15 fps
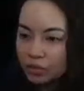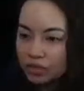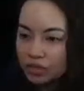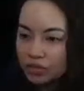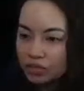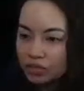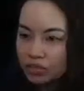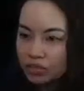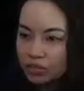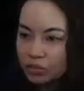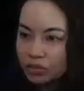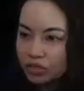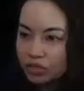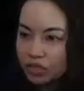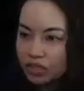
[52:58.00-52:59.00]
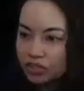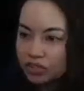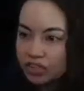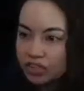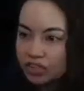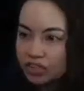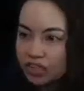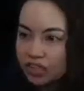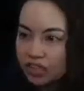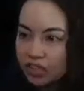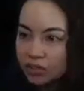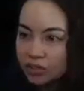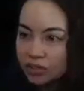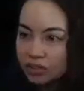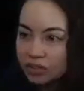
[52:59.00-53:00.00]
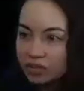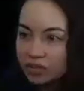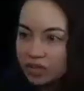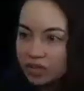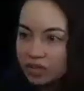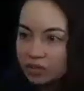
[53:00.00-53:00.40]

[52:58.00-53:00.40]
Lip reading: blister a little bit off to the side, but